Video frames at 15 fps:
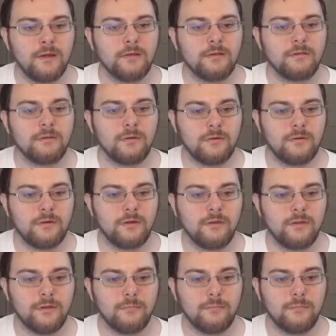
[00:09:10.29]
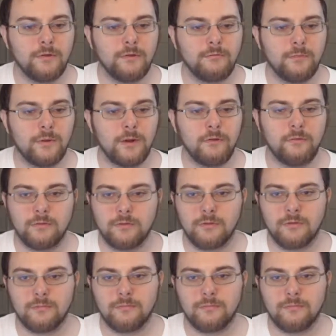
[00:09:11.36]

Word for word: So until then, please bear with it.